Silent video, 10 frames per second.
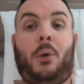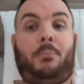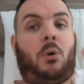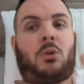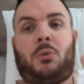
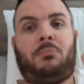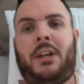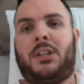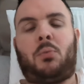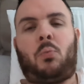but for some
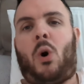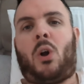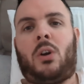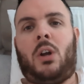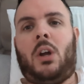reason
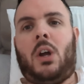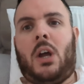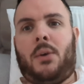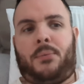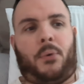one
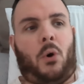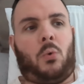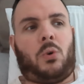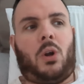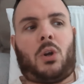
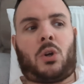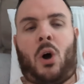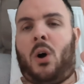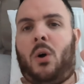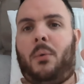phone
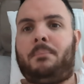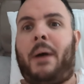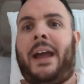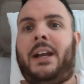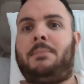got
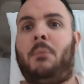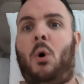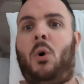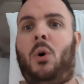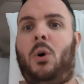paid
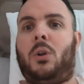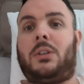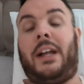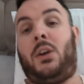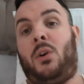more
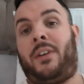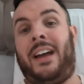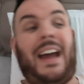than the other,